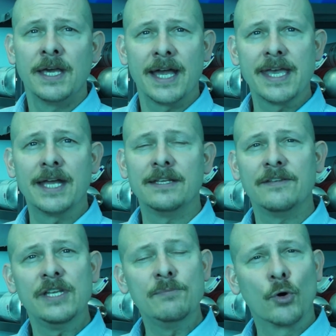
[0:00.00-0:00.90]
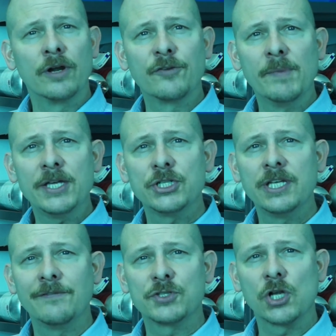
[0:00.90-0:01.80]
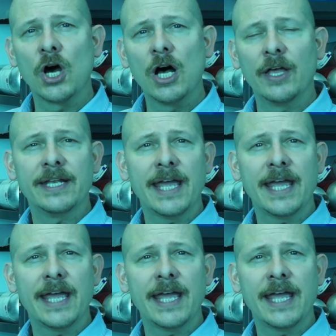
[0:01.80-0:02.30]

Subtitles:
Again, you need more information, give us a call at